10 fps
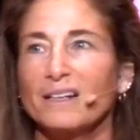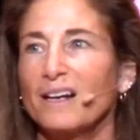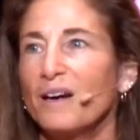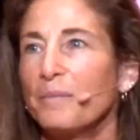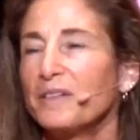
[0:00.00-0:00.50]

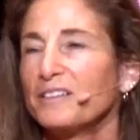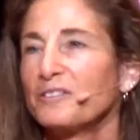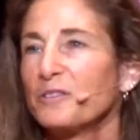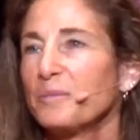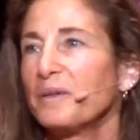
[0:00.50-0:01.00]
comic
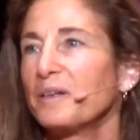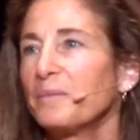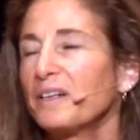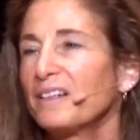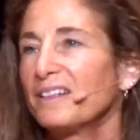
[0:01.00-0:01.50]
strip
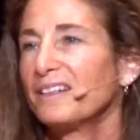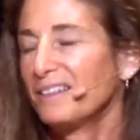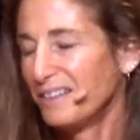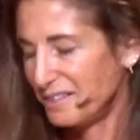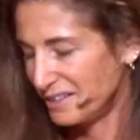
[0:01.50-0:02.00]
on
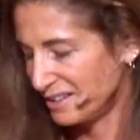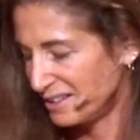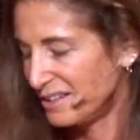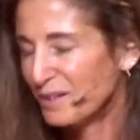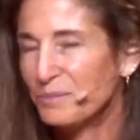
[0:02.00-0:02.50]
this
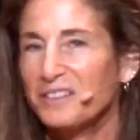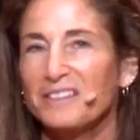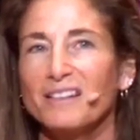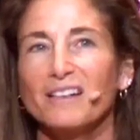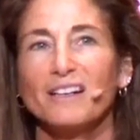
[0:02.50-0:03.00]
seat I'm
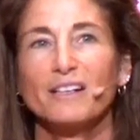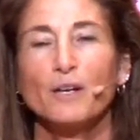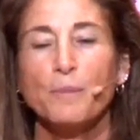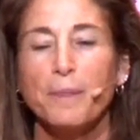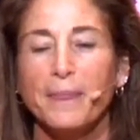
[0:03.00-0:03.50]
sitting
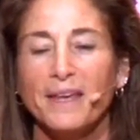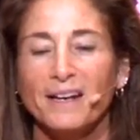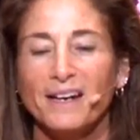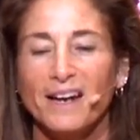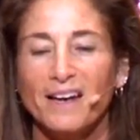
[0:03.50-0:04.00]
on,
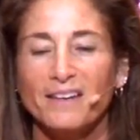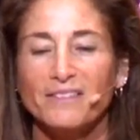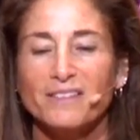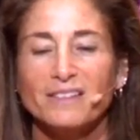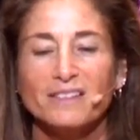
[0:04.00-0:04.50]
and it
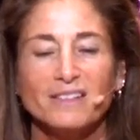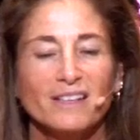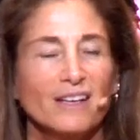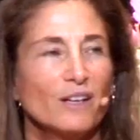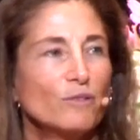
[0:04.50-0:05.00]
had this
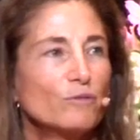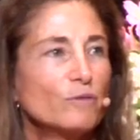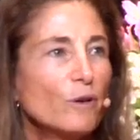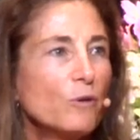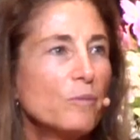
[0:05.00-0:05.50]

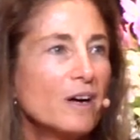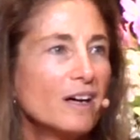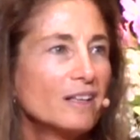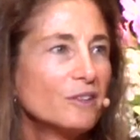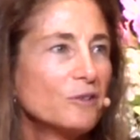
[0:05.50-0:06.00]

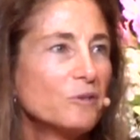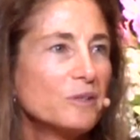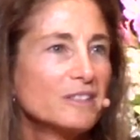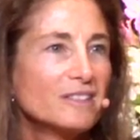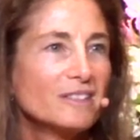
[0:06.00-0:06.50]
robot who
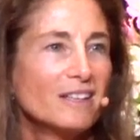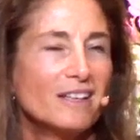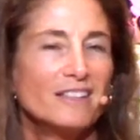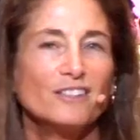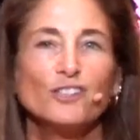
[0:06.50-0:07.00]
was
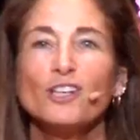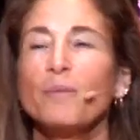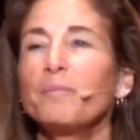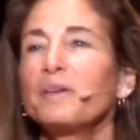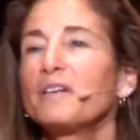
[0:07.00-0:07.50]

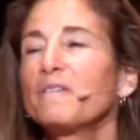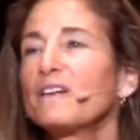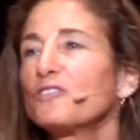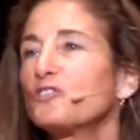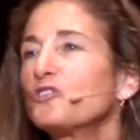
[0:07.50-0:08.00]
jumping
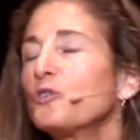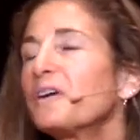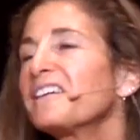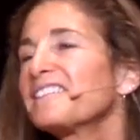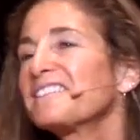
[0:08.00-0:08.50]
around
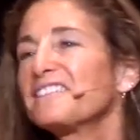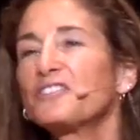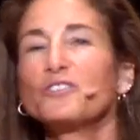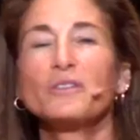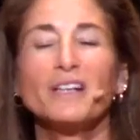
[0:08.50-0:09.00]
joyously.
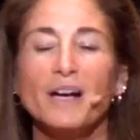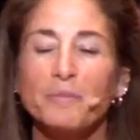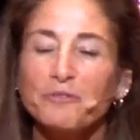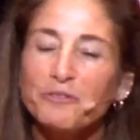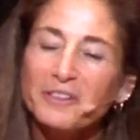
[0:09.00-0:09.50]
She's going,
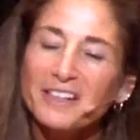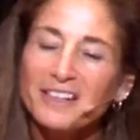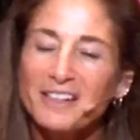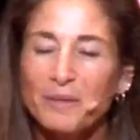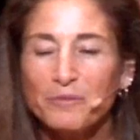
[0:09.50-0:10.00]
I'm
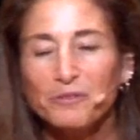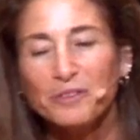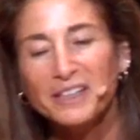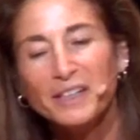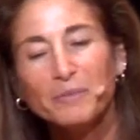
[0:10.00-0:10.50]
free, I'm
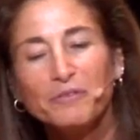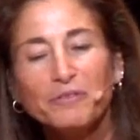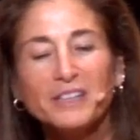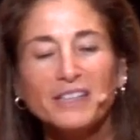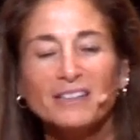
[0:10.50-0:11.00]
free, I'm
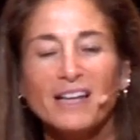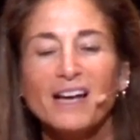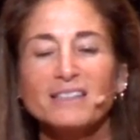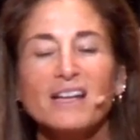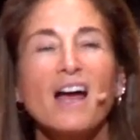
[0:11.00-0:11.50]
free at
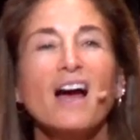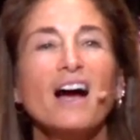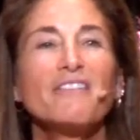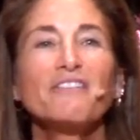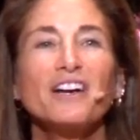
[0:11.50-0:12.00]
last.
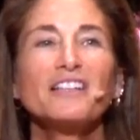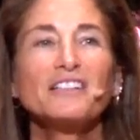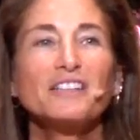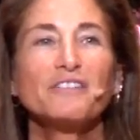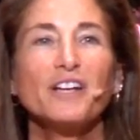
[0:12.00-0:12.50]
I
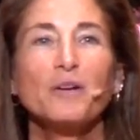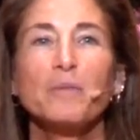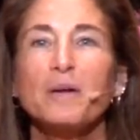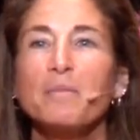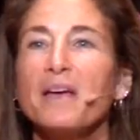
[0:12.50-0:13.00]
finally
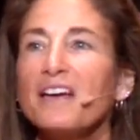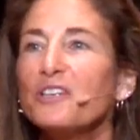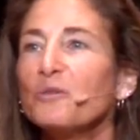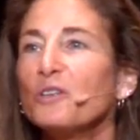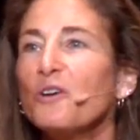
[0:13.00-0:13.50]
found my
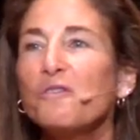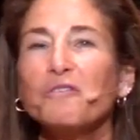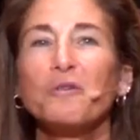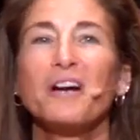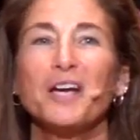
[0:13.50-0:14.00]
manual
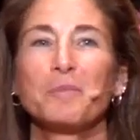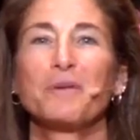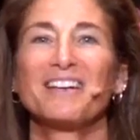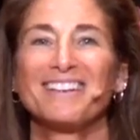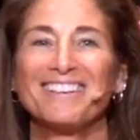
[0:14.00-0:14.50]
override
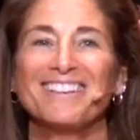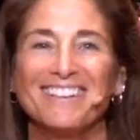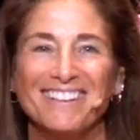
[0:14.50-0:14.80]
button.